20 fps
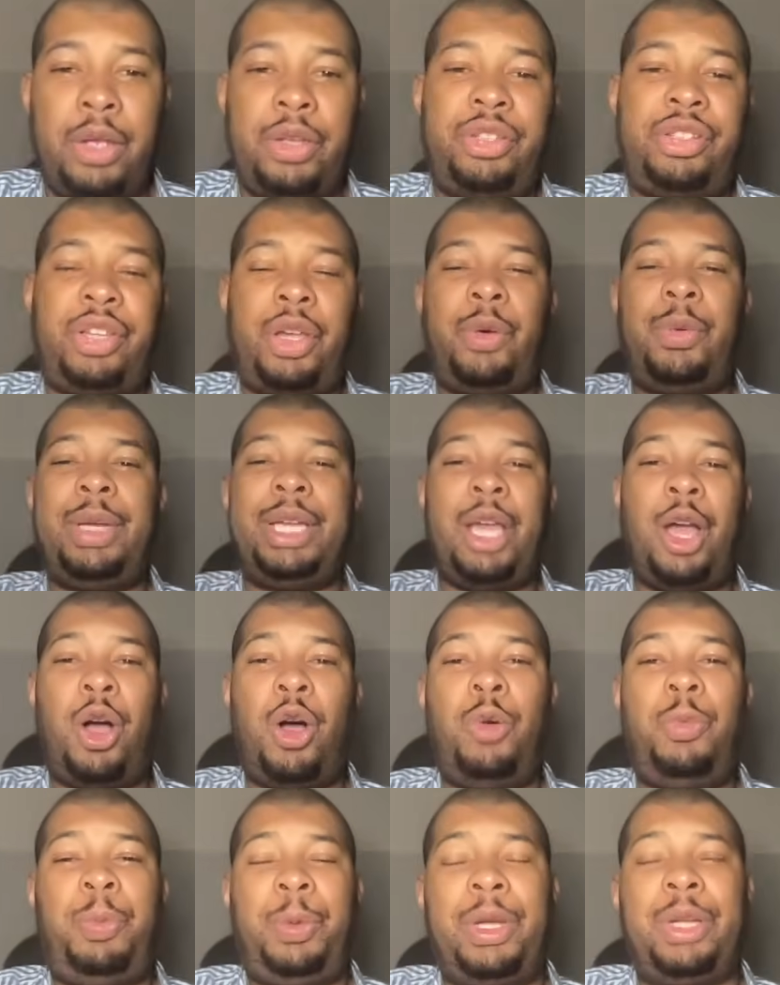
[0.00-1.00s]
So we
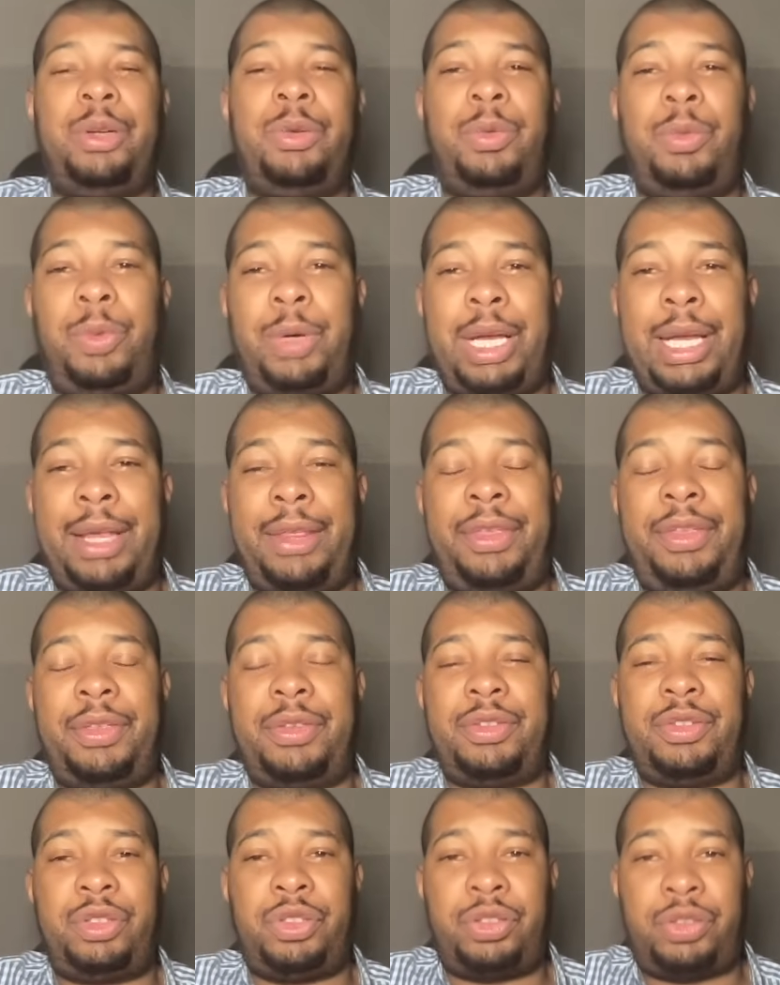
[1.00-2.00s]
open with
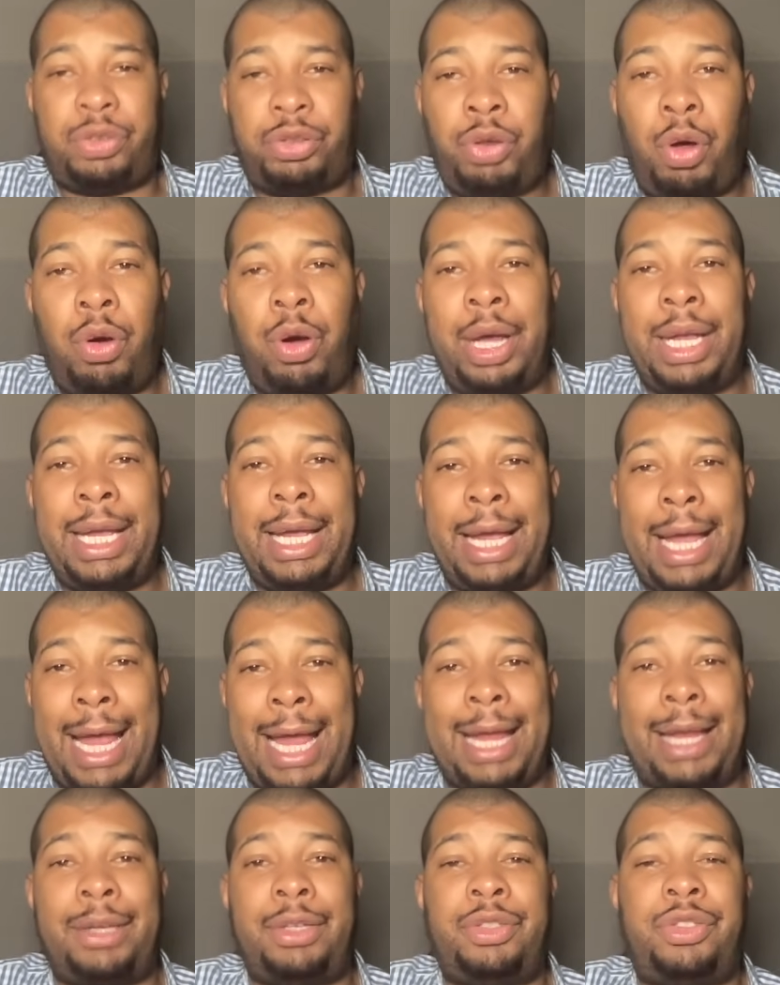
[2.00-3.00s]
Toya
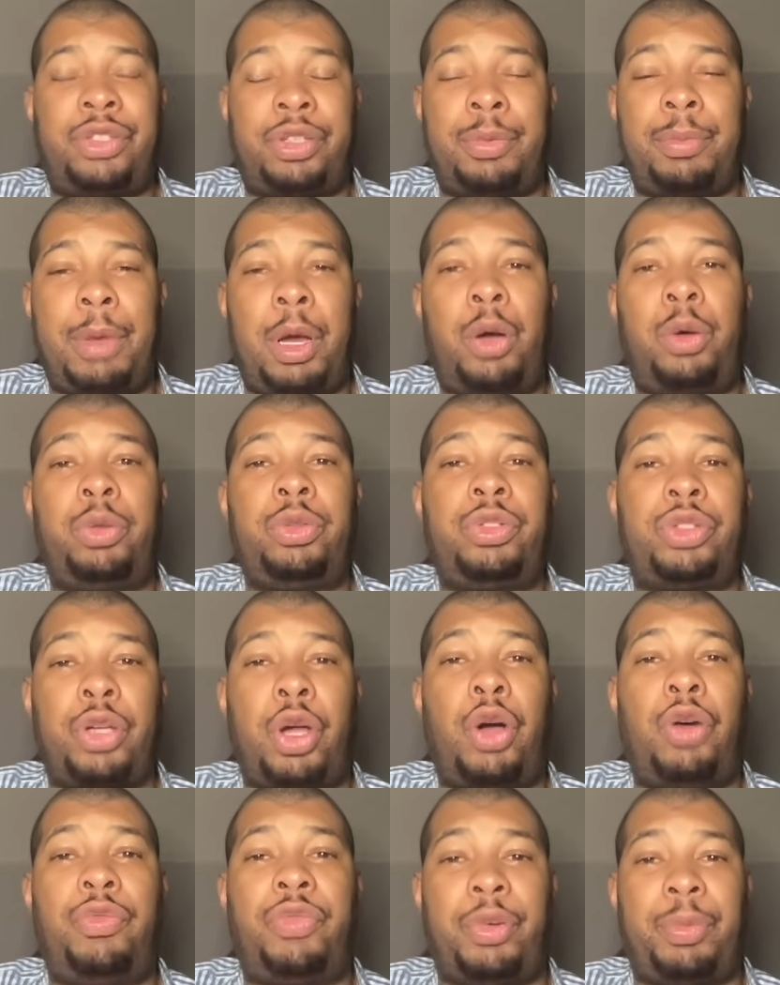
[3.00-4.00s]
and Simone's
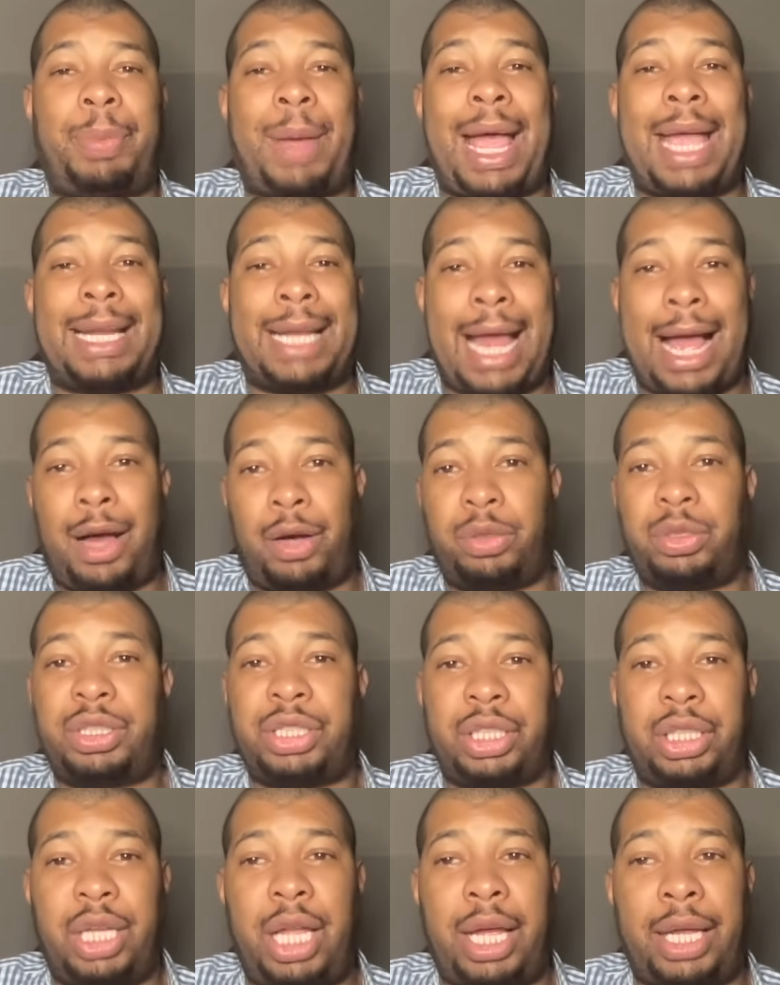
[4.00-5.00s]
overbite out
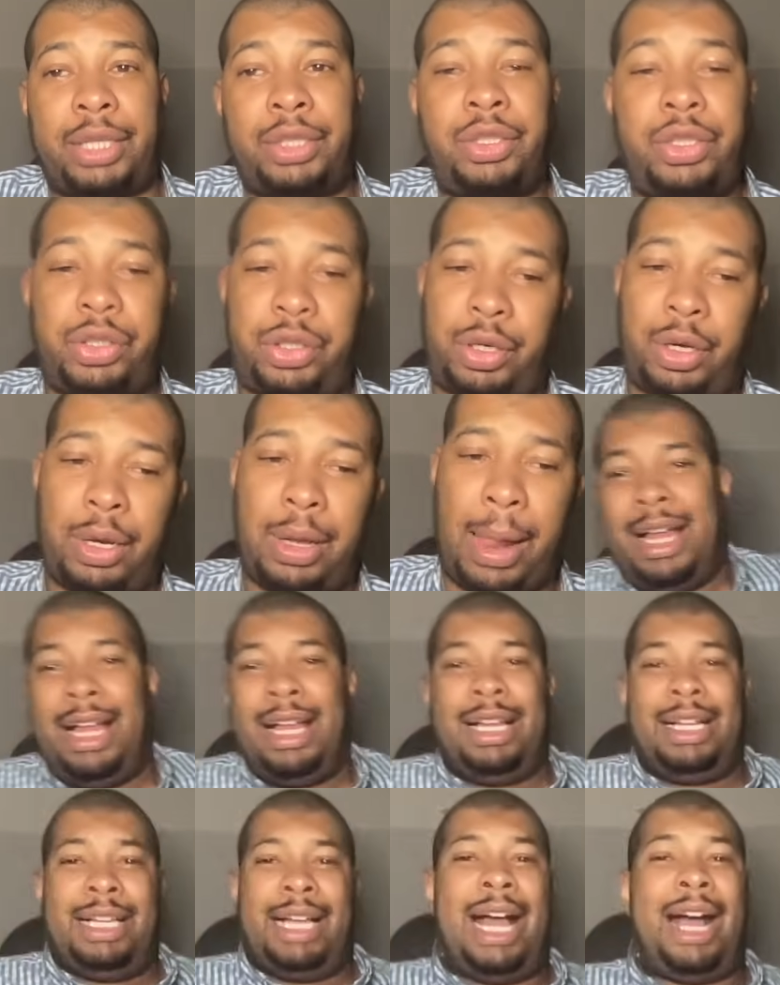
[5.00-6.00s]
to lunch.
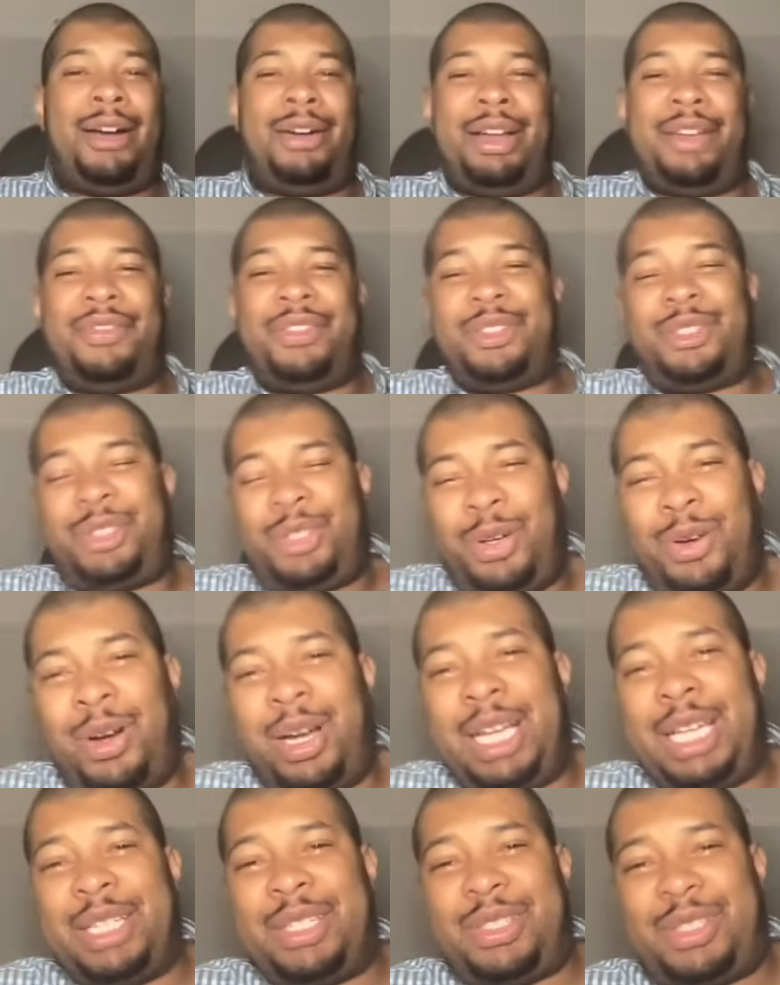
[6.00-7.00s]
However,
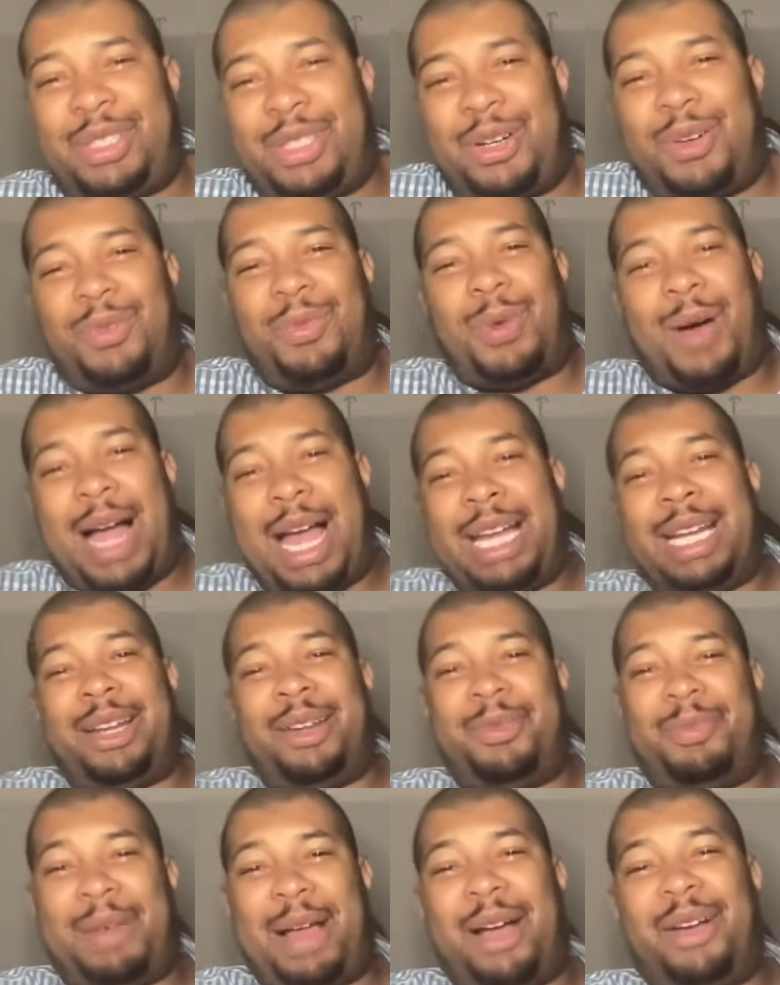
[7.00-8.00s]
Toya's still whining
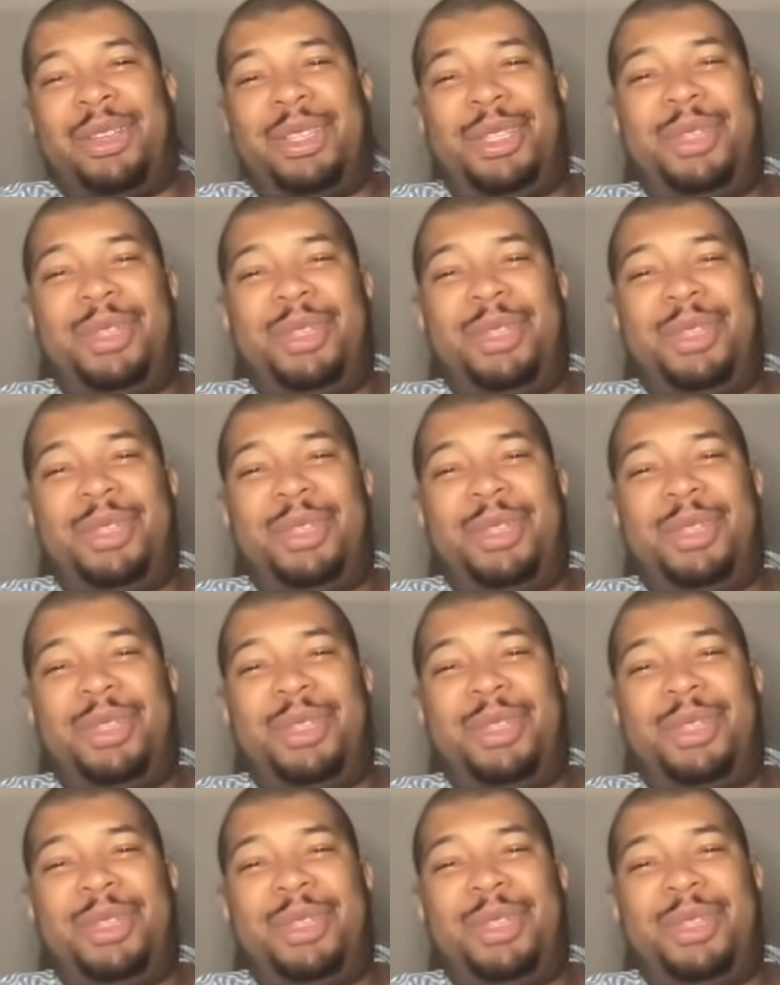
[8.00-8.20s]
about